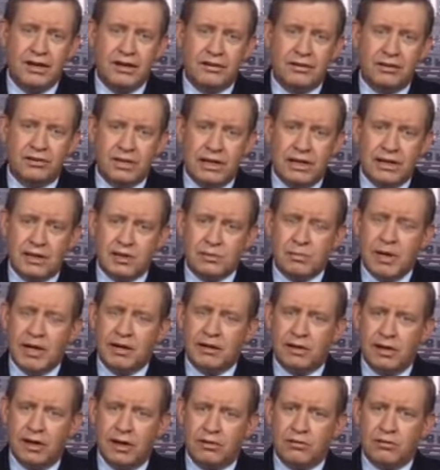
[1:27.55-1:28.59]
that they
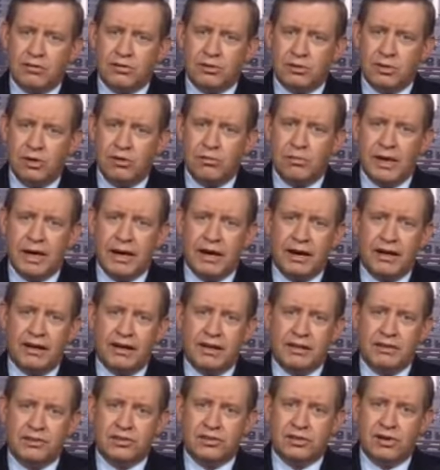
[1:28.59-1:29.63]
expect Congress to go back
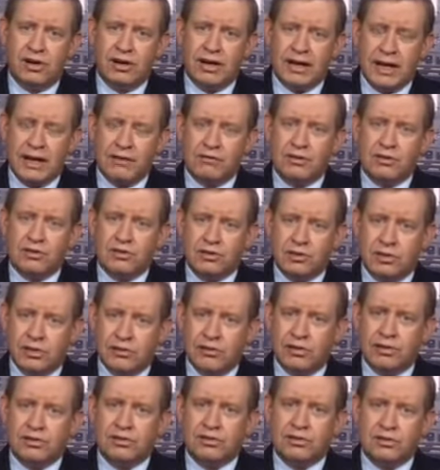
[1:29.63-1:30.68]
and start having
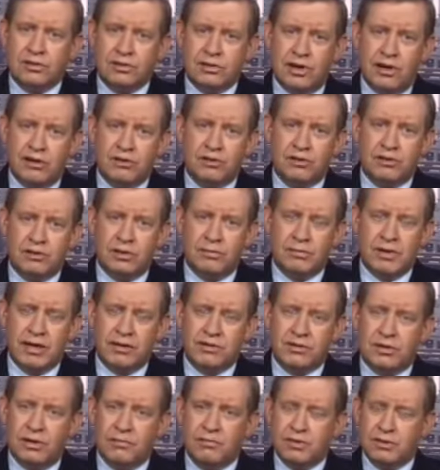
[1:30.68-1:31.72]
serious discussions
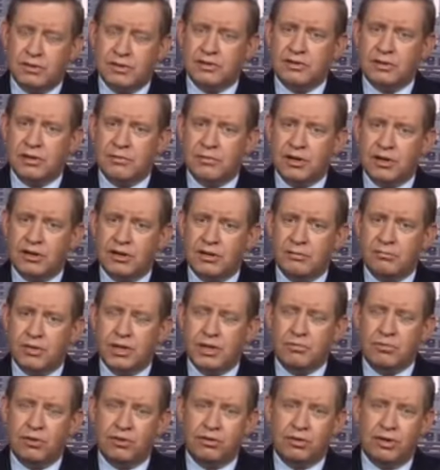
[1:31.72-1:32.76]
about something that the American
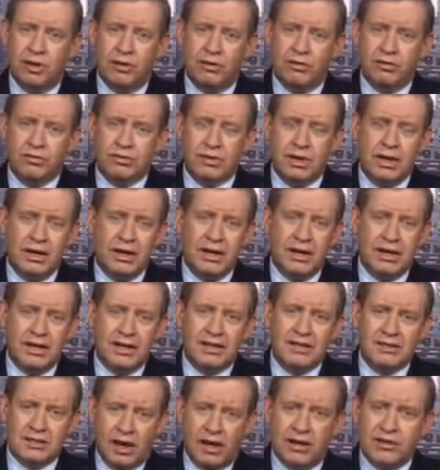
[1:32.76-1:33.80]
people knows
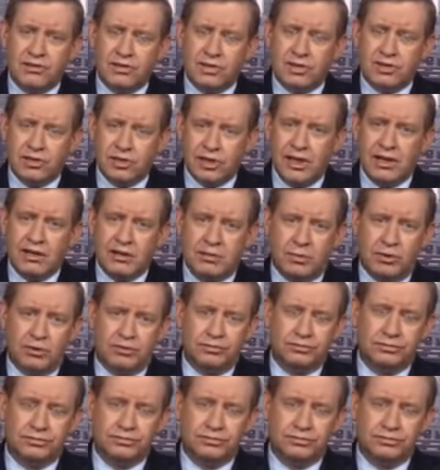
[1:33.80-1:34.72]
is unsustainable.